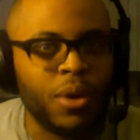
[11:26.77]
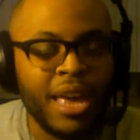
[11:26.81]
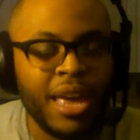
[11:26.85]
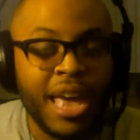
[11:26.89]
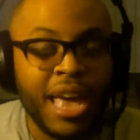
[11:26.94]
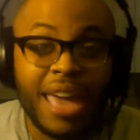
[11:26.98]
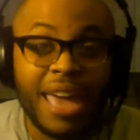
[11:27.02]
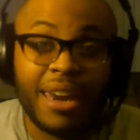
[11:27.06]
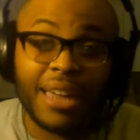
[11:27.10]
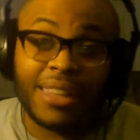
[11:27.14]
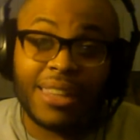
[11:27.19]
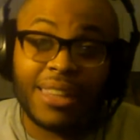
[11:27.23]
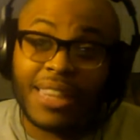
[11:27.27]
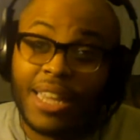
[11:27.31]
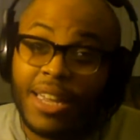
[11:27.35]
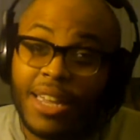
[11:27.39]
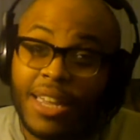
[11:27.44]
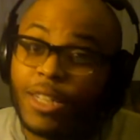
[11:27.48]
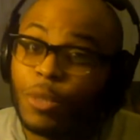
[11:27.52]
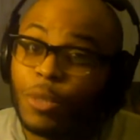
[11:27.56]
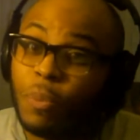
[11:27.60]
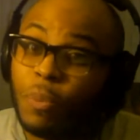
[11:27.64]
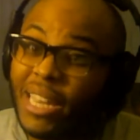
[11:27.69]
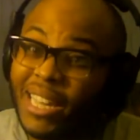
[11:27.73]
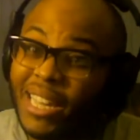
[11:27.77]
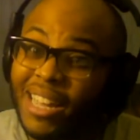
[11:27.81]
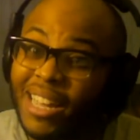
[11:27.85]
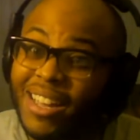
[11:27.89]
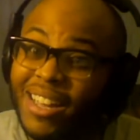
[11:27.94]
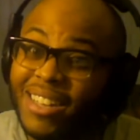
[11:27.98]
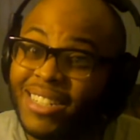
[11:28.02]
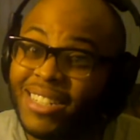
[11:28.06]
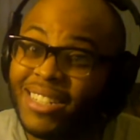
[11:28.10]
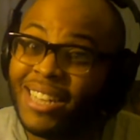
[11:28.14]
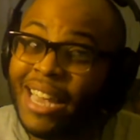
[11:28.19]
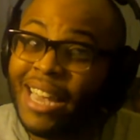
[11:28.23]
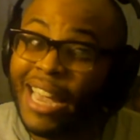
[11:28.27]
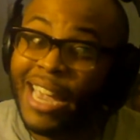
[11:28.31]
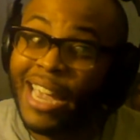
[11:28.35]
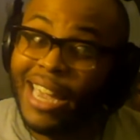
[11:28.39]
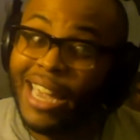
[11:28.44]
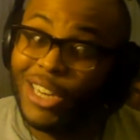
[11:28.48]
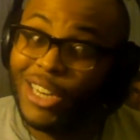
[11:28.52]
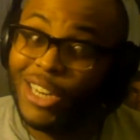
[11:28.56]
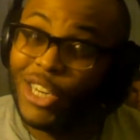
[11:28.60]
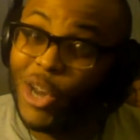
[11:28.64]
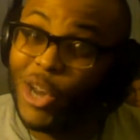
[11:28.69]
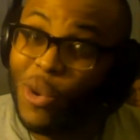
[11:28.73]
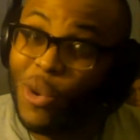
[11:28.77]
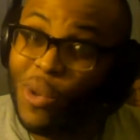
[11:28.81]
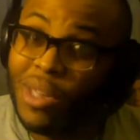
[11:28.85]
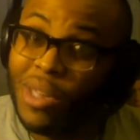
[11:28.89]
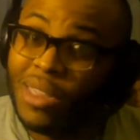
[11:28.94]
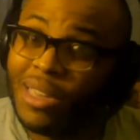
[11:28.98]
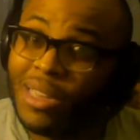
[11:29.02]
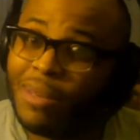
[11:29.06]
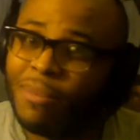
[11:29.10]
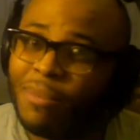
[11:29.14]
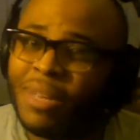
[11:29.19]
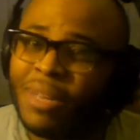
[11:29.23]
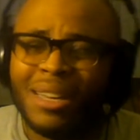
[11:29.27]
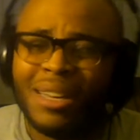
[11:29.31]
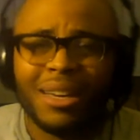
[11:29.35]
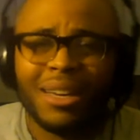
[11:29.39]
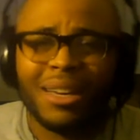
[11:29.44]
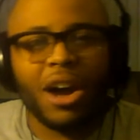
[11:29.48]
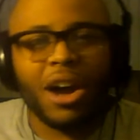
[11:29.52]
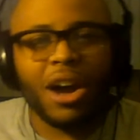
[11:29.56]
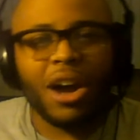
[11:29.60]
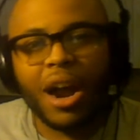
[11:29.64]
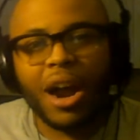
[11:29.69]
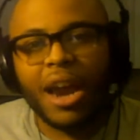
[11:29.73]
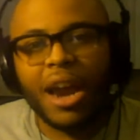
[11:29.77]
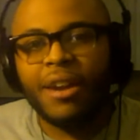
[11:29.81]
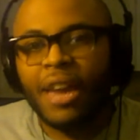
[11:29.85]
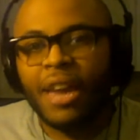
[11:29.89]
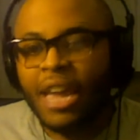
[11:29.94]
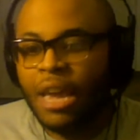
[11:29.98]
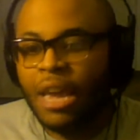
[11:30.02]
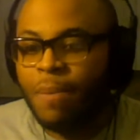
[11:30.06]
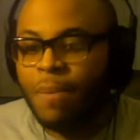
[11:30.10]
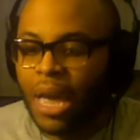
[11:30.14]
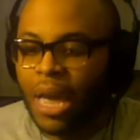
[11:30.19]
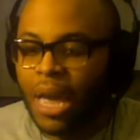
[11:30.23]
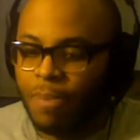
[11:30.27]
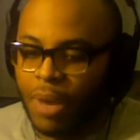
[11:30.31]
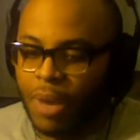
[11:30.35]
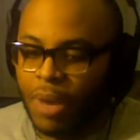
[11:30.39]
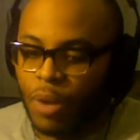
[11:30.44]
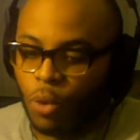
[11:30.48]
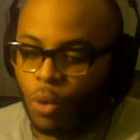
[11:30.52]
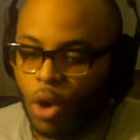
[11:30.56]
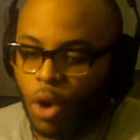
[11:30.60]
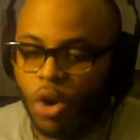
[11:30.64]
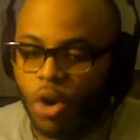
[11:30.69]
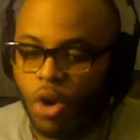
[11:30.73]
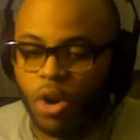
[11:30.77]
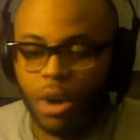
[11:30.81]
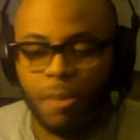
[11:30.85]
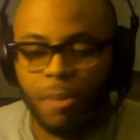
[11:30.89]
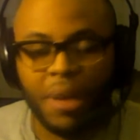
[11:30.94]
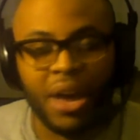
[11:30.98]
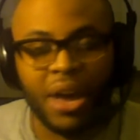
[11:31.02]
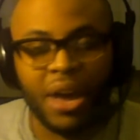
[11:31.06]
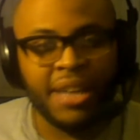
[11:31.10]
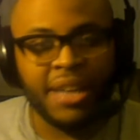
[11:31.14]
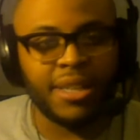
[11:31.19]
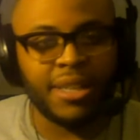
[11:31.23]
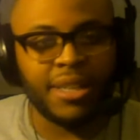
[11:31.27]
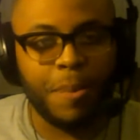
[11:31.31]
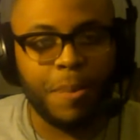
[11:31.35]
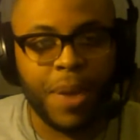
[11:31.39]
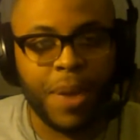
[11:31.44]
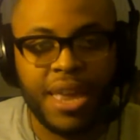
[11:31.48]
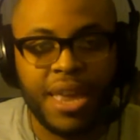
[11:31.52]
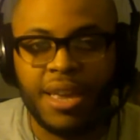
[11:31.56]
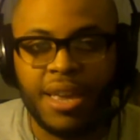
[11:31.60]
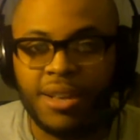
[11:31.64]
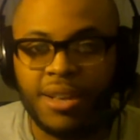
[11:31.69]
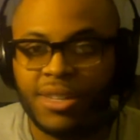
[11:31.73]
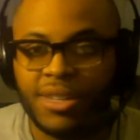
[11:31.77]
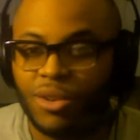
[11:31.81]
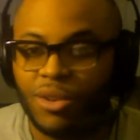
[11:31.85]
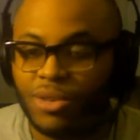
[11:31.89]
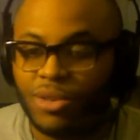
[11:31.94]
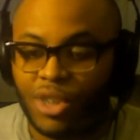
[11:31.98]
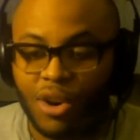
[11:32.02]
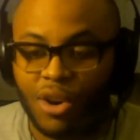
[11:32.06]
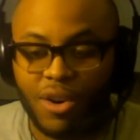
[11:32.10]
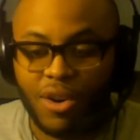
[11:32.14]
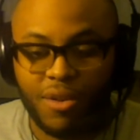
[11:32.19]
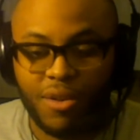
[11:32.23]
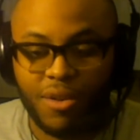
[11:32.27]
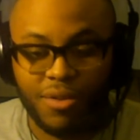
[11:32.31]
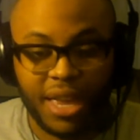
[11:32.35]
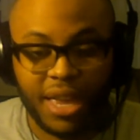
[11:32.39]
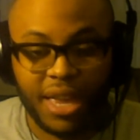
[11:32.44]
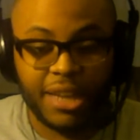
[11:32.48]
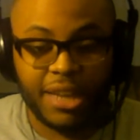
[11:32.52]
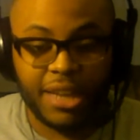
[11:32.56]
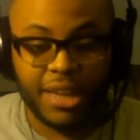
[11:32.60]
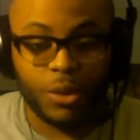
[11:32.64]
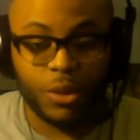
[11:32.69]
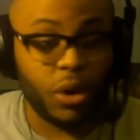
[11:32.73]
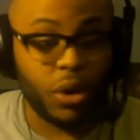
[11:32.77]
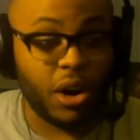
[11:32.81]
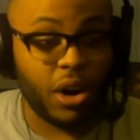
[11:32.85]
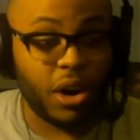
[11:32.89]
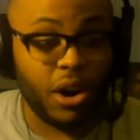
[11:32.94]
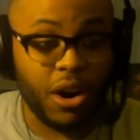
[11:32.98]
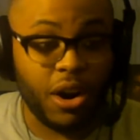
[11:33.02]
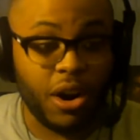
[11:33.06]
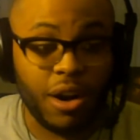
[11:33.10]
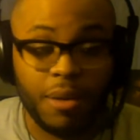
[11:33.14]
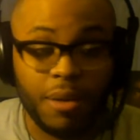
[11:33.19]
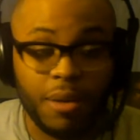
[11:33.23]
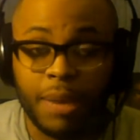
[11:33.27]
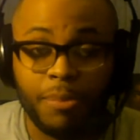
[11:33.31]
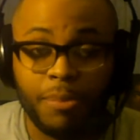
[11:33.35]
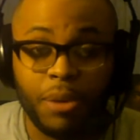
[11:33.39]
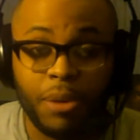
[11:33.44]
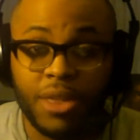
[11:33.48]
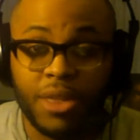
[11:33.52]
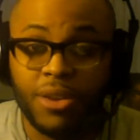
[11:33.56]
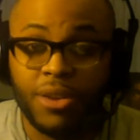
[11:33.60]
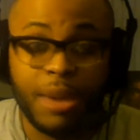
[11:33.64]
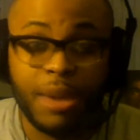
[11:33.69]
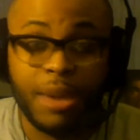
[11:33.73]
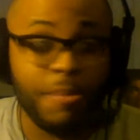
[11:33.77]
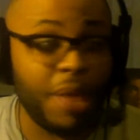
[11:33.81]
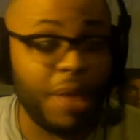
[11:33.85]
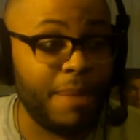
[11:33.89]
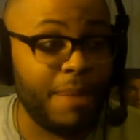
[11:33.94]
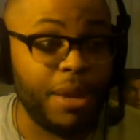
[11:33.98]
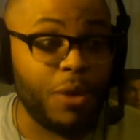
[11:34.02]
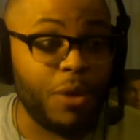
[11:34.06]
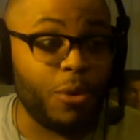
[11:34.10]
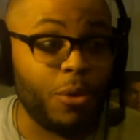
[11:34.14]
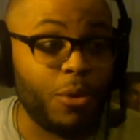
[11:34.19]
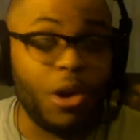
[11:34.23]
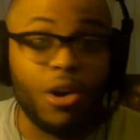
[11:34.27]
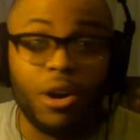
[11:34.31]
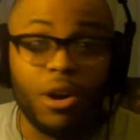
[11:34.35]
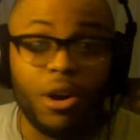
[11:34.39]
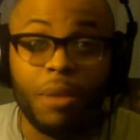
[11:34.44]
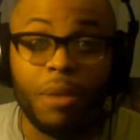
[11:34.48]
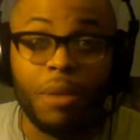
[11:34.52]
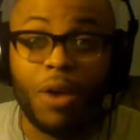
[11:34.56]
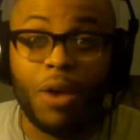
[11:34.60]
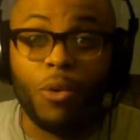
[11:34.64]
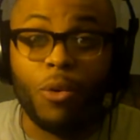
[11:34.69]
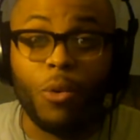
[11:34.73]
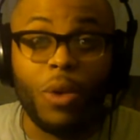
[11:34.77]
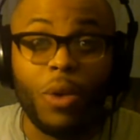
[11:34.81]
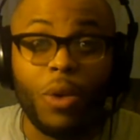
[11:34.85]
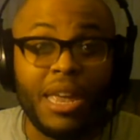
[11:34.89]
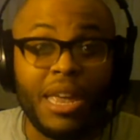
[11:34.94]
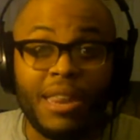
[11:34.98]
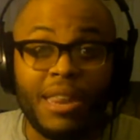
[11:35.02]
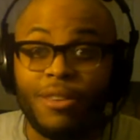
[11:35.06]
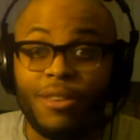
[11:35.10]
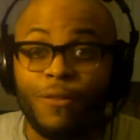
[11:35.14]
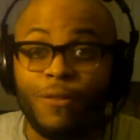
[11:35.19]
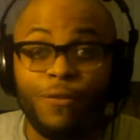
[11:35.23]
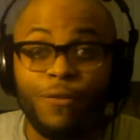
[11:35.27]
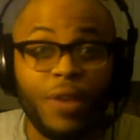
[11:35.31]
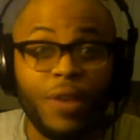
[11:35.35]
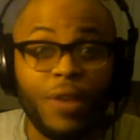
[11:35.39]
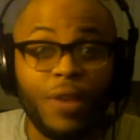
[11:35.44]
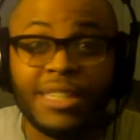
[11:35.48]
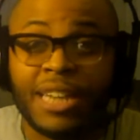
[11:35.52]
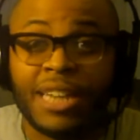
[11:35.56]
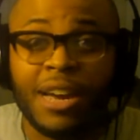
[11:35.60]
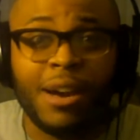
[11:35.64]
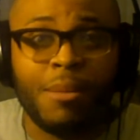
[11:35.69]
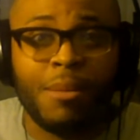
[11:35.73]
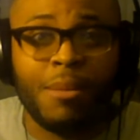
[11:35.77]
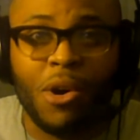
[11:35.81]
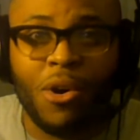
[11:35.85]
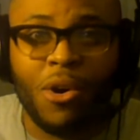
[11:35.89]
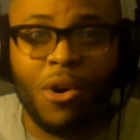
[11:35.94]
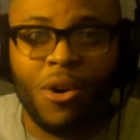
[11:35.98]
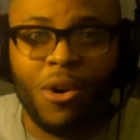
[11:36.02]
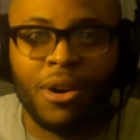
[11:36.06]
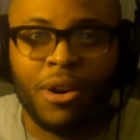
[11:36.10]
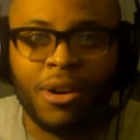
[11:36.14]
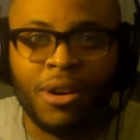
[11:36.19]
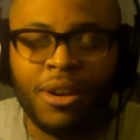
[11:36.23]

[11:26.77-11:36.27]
And I think it's because he is showing them, all right, he might be wrong about his opinions on certain things regarding Big Brother. He might be wrong about when the feeds come on.